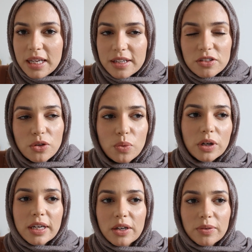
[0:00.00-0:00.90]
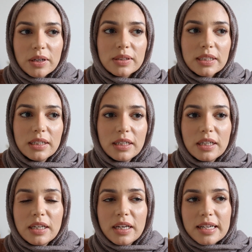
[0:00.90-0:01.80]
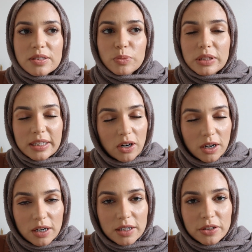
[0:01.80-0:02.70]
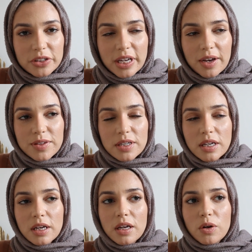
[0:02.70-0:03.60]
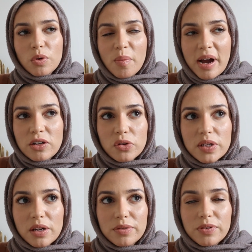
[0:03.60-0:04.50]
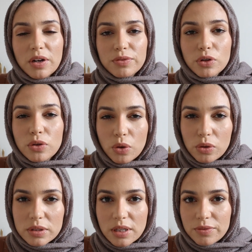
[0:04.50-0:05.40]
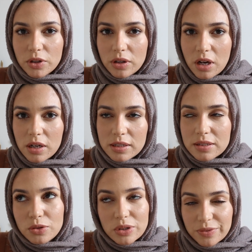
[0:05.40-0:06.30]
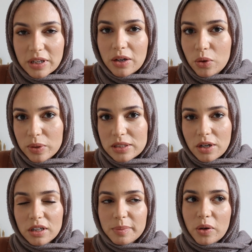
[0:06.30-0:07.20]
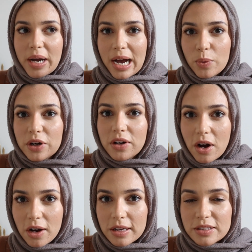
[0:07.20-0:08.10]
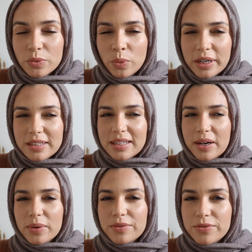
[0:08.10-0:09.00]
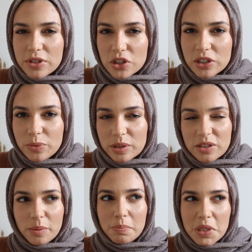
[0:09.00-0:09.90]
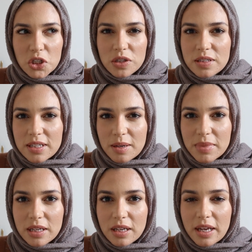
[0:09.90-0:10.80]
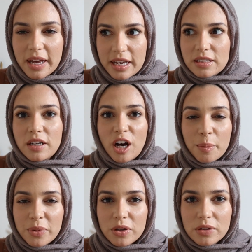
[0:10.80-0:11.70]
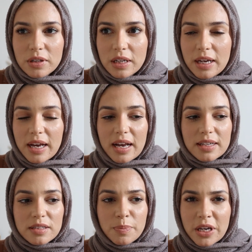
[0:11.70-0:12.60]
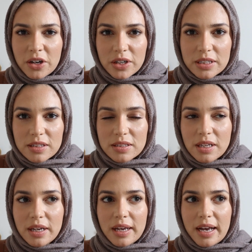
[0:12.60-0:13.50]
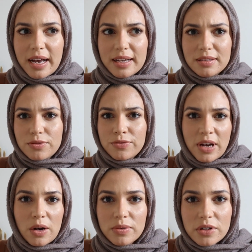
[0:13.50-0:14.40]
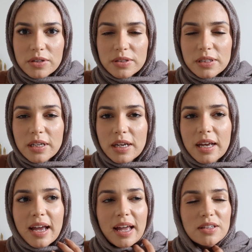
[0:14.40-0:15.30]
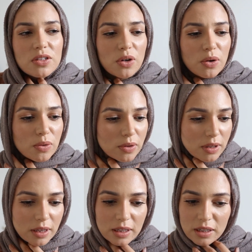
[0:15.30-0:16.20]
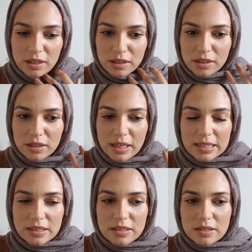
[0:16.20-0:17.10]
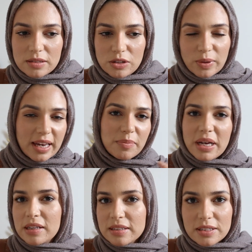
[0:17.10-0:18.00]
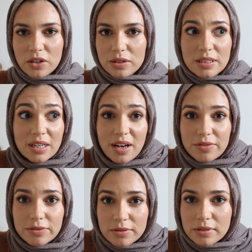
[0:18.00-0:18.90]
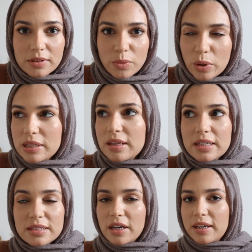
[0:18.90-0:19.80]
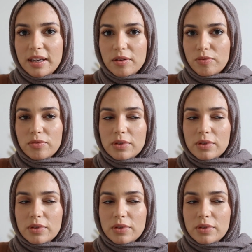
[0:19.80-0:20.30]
There's no working around it. It's really hard. You just have to remind yourself of your goals, of your cause. Yusuf and I always talk about our cause. What is our vision? What's our mission statement as a couple, as parents, as founders? And so you can't balance it all. It's tough. One thing's gotta give.